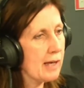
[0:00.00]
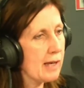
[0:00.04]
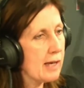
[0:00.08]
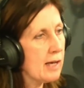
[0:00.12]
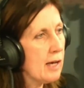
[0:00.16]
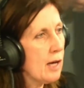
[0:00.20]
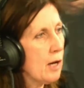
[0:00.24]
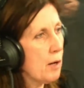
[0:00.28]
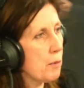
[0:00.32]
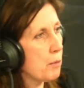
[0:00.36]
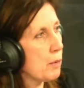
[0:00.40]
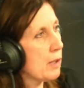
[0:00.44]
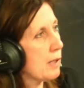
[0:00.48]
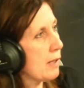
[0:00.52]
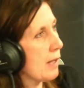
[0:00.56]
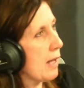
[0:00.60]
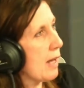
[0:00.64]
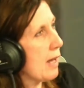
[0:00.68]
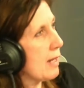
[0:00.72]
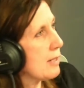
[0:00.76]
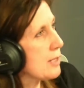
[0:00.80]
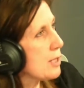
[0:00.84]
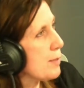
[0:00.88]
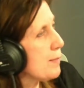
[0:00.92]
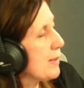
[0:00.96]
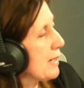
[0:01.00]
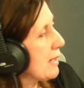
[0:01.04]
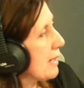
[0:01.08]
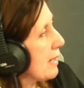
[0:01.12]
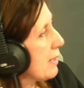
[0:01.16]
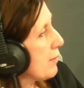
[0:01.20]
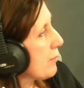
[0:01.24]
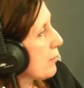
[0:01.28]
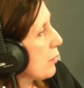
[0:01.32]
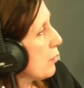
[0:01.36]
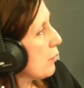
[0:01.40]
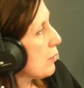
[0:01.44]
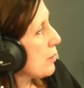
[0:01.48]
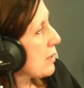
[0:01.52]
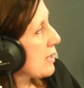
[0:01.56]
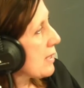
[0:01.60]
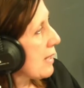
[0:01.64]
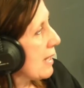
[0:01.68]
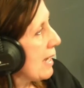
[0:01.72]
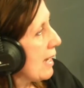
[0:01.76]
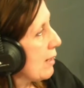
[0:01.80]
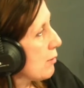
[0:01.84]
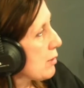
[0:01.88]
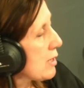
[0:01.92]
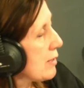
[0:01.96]
Okay. Well, ultimately, of
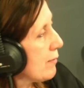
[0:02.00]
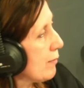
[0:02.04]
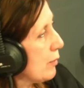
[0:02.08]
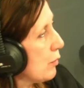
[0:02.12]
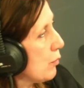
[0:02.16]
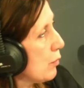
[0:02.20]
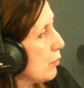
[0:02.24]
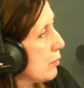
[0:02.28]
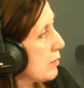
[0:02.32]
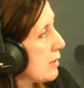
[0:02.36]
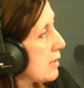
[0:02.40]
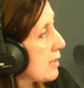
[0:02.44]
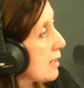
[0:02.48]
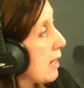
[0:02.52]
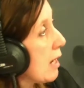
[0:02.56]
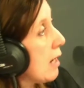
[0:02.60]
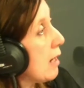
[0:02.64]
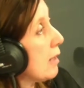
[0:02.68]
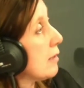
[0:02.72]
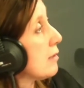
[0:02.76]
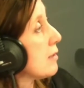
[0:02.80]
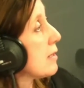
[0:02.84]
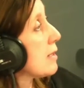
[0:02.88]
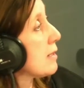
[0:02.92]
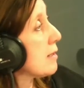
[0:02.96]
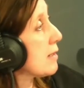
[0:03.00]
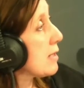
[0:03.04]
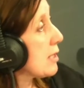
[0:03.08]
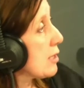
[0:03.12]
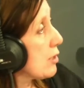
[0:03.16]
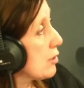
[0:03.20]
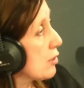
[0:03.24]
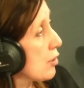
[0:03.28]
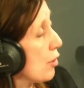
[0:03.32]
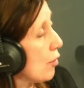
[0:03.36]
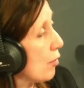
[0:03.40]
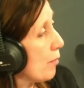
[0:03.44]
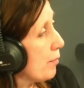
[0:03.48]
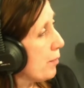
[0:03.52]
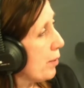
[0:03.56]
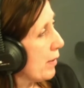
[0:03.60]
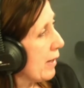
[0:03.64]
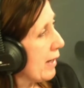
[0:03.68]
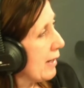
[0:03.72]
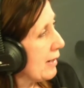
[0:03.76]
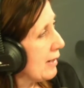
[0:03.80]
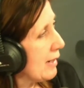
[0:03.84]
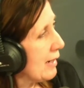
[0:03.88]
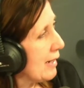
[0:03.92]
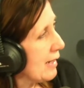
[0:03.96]
course, the House of Lords can't stop
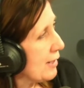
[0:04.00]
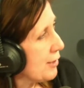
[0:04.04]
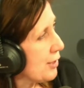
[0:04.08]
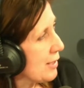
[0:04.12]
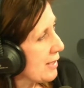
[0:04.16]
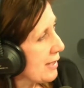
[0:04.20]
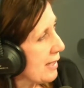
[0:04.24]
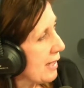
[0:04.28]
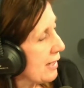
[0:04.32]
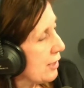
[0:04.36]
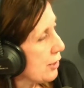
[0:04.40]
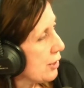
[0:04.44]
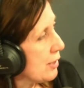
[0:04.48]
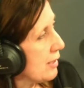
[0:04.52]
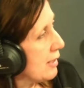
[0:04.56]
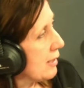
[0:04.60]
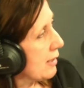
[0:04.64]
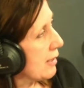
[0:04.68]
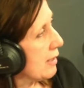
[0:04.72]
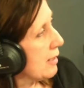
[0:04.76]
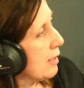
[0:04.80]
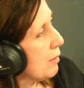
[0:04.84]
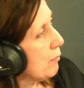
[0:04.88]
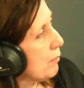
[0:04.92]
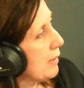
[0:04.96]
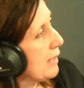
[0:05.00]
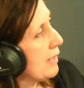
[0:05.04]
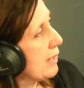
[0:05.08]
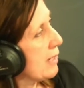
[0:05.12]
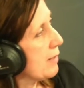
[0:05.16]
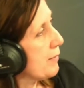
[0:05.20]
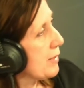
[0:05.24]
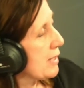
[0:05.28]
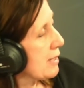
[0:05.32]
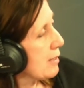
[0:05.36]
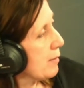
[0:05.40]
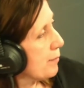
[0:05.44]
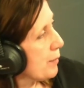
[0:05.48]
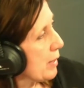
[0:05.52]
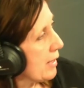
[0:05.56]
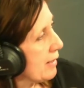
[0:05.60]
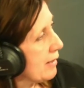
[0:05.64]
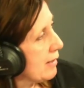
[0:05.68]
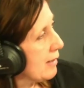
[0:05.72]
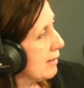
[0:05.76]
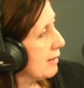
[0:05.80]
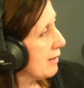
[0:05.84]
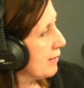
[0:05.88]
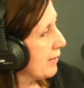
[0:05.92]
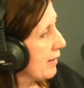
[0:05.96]
any legislation. It can only give its
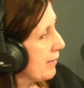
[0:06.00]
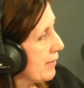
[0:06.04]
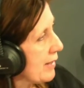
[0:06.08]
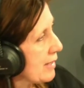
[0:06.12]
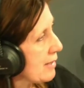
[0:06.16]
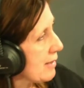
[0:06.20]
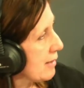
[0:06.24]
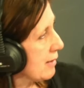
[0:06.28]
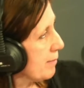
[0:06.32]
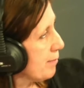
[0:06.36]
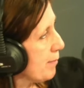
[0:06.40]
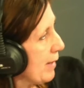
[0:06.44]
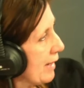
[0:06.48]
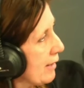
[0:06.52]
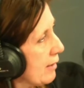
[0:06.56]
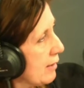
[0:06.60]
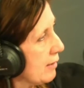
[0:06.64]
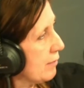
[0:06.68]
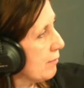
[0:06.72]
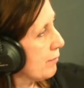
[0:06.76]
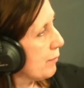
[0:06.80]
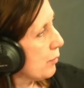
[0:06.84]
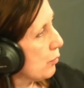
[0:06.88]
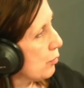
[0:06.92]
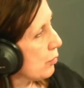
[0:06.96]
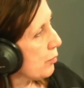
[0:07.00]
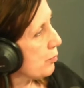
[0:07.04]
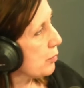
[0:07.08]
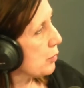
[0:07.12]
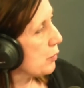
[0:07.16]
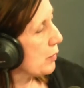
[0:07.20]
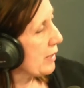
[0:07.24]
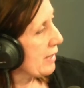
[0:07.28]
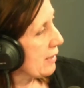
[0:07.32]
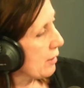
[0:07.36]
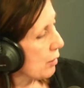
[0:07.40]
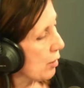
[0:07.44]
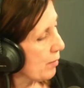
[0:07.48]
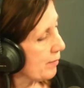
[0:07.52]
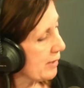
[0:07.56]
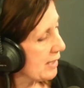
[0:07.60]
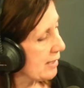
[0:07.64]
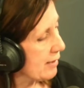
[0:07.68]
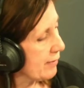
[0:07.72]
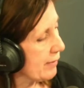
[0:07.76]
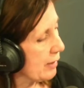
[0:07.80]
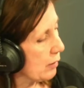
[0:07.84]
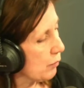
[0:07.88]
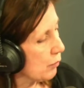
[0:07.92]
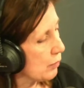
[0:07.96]
opinion, and then there's a back and forth between the
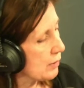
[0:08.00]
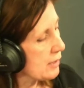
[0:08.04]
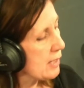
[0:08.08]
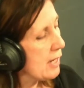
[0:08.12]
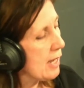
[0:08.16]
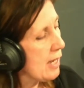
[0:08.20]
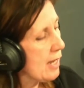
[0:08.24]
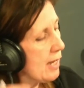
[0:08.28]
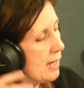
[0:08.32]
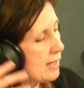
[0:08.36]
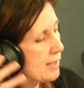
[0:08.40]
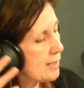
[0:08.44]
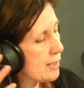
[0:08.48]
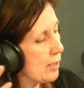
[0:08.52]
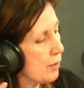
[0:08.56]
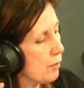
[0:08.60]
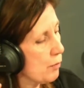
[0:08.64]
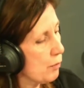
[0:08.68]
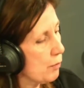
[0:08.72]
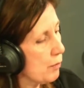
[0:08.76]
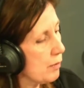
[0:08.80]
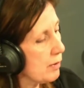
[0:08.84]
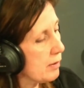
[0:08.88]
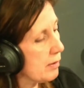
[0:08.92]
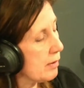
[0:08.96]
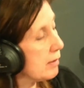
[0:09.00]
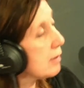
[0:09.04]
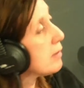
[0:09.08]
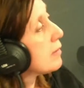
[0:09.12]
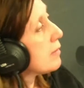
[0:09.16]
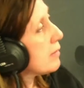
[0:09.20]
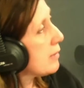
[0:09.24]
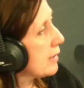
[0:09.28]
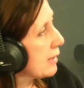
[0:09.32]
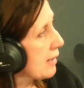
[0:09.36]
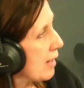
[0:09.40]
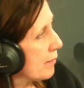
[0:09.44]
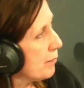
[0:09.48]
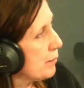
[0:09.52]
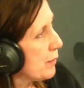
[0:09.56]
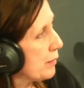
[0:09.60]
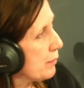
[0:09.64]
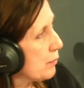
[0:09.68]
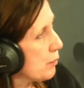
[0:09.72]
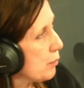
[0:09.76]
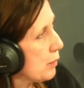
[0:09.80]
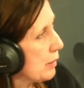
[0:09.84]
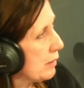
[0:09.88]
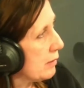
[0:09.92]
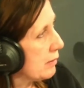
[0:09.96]
Commons and the Lords. Yep. So the
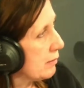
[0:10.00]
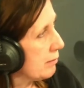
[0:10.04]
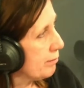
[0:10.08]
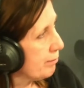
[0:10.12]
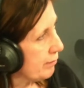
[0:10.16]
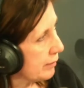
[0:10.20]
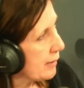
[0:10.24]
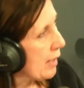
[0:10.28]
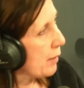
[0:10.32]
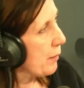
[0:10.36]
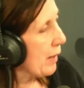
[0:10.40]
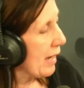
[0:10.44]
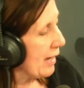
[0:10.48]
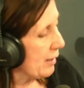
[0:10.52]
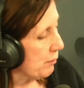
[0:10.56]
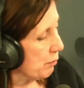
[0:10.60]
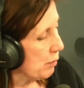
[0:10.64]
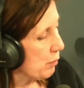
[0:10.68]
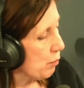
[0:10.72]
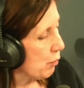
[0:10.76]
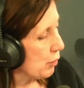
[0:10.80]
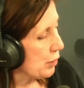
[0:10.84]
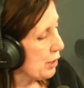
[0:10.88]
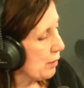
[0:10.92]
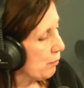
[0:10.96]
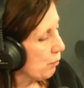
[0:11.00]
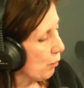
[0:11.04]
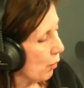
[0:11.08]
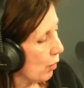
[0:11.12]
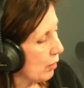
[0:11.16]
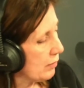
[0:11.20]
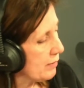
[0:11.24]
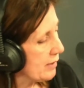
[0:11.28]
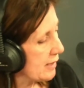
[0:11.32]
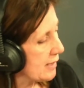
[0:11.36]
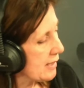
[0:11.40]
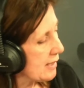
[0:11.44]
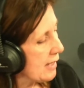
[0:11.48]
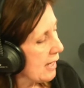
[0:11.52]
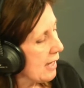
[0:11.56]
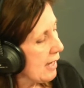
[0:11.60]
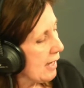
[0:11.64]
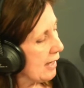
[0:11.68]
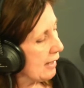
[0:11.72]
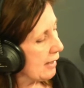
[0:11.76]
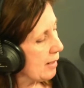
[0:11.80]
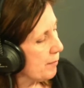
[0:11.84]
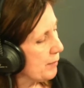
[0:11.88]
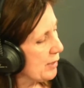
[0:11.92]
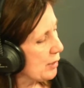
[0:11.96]
government will go ahead with what it wants.
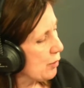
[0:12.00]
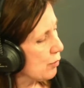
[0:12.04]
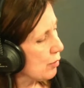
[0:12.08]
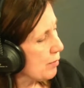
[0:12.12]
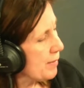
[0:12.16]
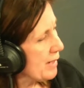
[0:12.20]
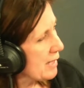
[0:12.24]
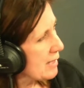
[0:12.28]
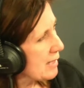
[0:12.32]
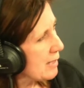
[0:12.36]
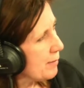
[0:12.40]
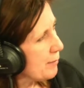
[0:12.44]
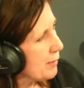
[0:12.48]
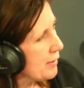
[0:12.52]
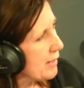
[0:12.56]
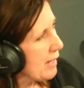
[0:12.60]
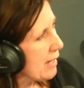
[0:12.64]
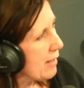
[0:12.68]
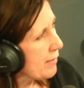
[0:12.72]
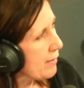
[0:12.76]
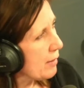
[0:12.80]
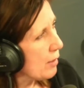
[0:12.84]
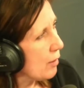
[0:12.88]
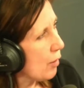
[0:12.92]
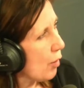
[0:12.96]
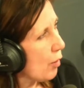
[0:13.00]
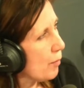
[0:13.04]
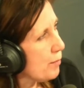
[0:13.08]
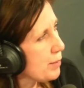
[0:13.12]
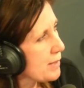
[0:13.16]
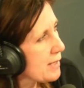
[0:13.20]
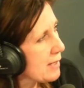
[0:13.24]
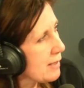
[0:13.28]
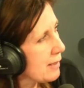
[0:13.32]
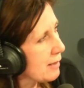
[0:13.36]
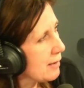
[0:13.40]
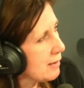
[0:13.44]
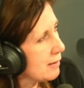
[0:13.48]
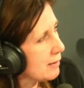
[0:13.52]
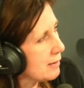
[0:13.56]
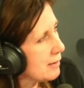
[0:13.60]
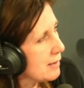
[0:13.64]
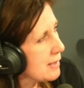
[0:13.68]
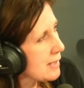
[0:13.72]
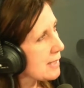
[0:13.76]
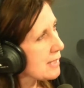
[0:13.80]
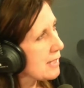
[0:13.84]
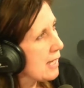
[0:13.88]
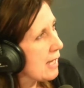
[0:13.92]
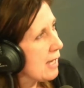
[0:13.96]
Can we talk about some of the other
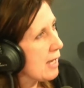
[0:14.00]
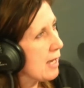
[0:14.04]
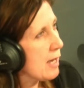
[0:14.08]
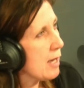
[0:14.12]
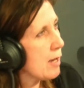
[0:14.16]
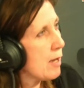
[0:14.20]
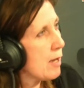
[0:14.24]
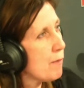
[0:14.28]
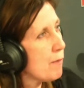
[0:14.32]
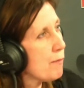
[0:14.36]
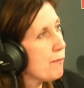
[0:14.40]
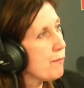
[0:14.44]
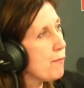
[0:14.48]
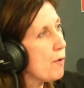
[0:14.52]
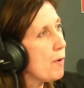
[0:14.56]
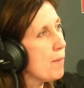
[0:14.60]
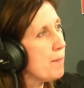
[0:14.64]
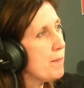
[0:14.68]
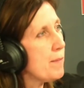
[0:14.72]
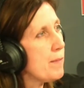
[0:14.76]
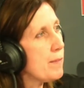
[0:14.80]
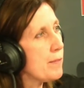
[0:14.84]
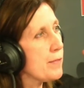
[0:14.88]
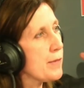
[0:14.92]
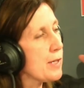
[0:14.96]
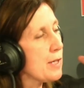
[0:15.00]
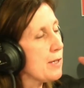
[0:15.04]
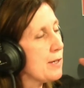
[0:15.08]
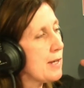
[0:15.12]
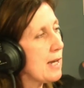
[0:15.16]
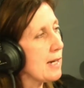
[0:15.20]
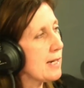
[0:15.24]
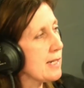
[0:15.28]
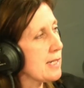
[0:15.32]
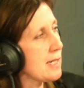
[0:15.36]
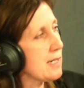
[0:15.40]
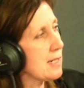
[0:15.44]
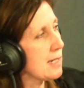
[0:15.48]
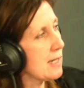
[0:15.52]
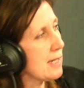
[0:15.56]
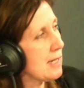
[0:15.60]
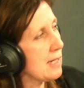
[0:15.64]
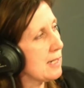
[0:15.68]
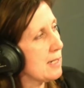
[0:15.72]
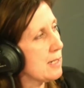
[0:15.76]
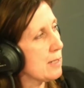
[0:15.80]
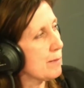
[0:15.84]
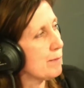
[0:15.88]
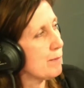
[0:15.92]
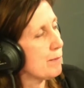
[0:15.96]
obstacles from the United
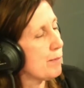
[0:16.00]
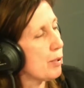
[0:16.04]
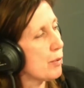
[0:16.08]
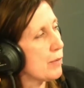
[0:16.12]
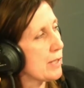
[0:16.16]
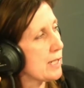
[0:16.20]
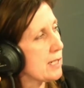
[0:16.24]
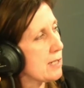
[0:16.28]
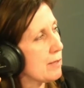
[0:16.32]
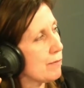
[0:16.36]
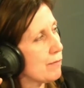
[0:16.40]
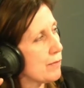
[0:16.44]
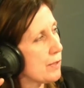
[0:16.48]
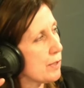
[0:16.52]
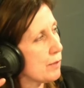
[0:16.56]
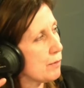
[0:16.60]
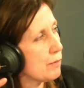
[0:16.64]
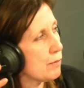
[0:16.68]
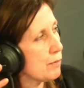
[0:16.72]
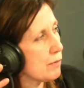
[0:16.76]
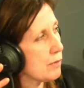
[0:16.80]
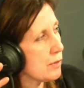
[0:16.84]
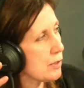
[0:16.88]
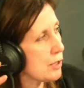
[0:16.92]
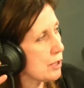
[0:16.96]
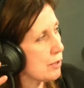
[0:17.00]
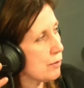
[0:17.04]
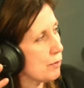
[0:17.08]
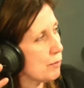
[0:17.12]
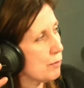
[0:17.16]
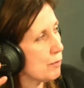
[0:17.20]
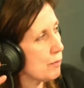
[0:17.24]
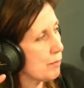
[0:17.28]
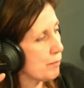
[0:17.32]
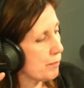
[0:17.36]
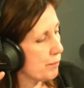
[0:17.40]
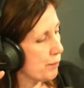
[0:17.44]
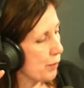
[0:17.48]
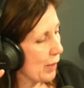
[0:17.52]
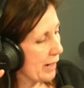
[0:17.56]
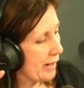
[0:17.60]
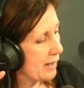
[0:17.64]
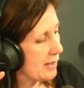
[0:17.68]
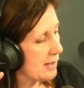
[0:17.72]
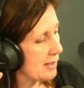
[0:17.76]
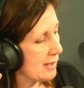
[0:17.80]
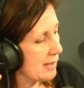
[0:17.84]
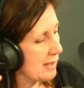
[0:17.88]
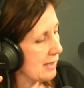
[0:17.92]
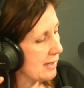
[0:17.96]
Kingdom point of view to
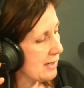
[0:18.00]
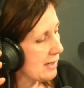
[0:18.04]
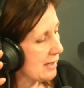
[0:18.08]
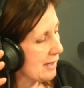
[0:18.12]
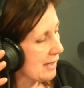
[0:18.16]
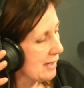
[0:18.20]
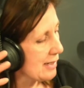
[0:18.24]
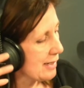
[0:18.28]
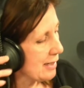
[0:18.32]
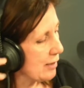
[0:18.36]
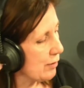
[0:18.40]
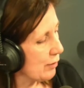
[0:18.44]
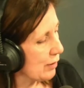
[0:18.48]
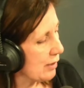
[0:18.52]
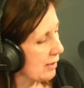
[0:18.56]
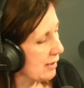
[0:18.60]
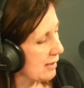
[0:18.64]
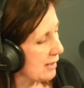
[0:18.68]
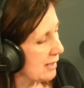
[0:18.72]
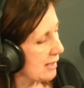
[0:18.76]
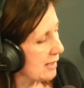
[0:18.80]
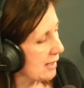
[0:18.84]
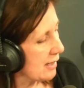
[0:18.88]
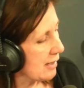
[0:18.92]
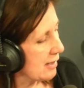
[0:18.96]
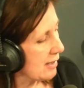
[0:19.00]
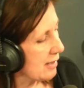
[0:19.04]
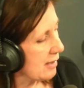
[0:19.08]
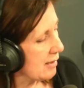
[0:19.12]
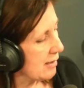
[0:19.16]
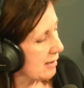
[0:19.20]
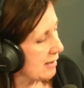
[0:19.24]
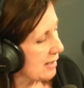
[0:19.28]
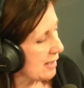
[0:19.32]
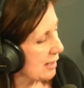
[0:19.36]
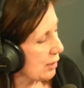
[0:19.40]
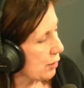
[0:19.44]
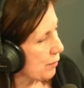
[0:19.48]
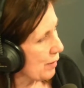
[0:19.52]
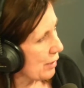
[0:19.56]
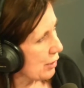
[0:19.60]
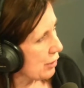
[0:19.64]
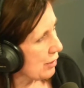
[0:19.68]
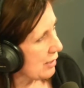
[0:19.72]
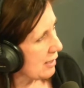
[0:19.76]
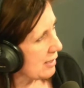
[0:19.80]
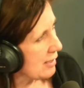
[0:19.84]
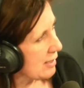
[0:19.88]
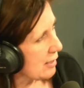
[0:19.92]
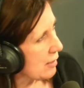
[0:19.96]
Brexit? Let's look at the
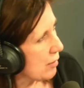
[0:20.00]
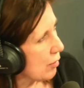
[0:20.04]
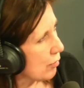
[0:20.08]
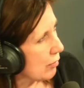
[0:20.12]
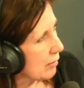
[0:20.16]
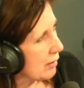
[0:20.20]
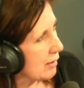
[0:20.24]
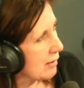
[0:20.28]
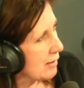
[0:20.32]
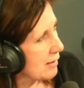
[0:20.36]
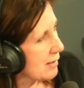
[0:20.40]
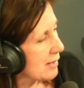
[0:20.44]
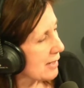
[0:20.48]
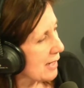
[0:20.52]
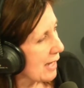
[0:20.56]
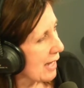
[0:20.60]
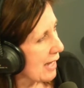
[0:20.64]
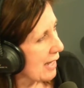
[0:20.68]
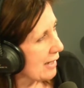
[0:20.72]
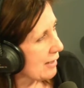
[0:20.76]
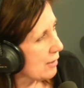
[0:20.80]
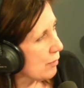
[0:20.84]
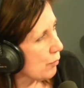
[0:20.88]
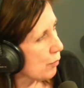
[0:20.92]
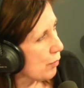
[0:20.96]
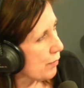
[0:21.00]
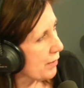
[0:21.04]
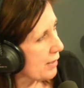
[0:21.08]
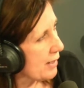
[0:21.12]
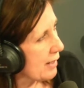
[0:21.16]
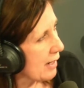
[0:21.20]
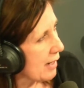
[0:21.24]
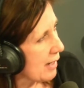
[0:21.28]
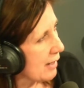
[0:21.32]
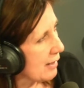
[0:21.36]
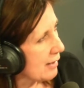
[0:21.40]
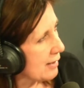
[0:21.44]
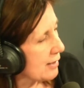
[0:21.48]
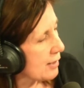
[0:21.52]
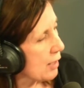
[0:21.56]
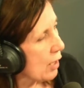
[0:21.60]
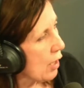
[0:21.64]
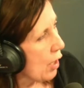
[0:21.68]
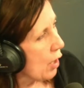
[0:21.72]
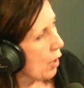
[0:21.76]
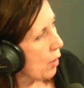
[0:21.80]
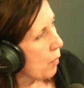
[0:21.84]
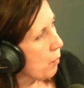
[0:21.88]
situation in Scotland and Northern Ireland.